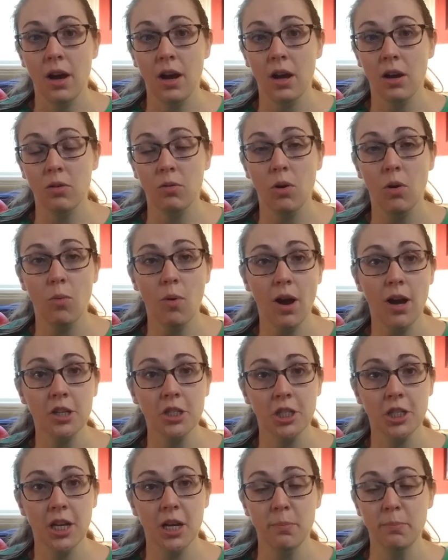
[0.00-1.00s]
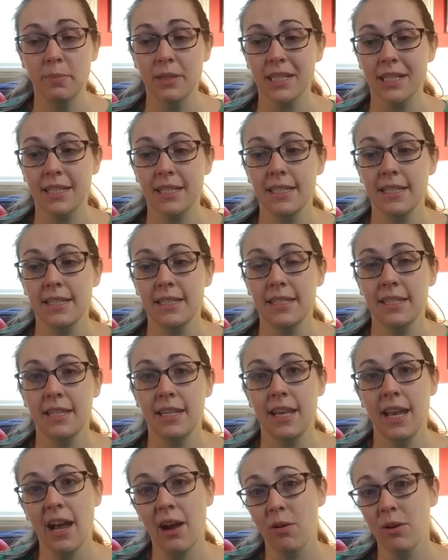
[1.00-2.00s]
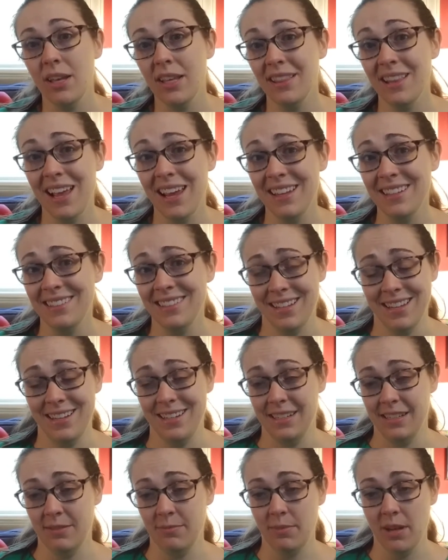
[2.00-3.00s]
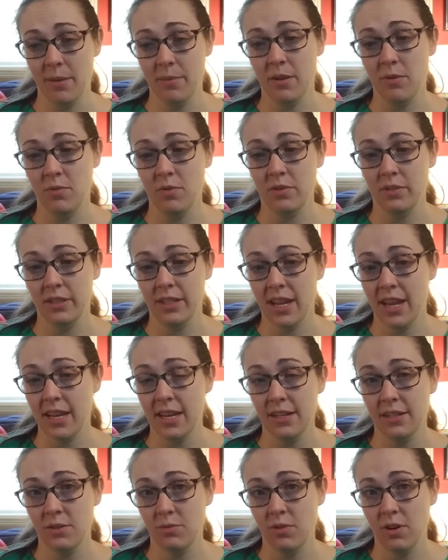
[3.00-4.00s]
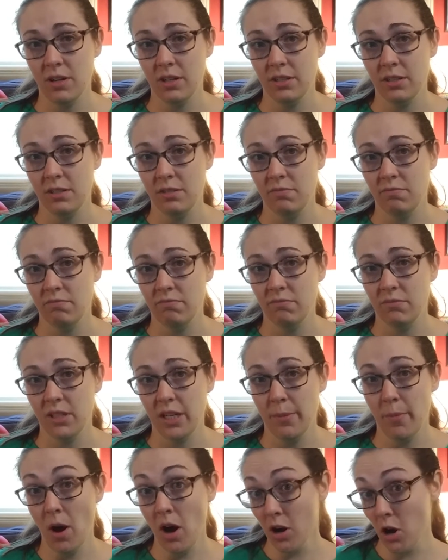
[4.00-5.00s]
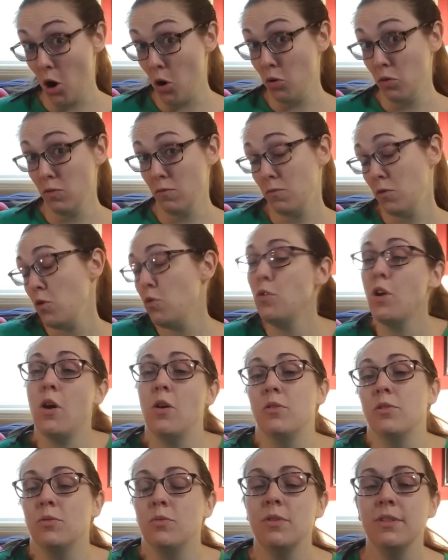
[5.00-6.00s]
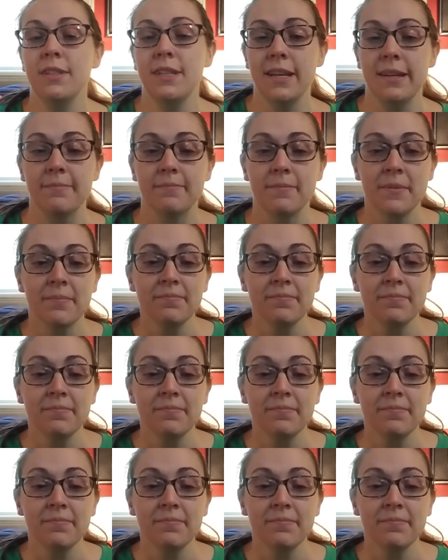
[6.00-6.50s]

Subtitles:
we'll wash it up and see how he likes it. Maybe we'll take it to work tomorrow. Who knows? We'll see.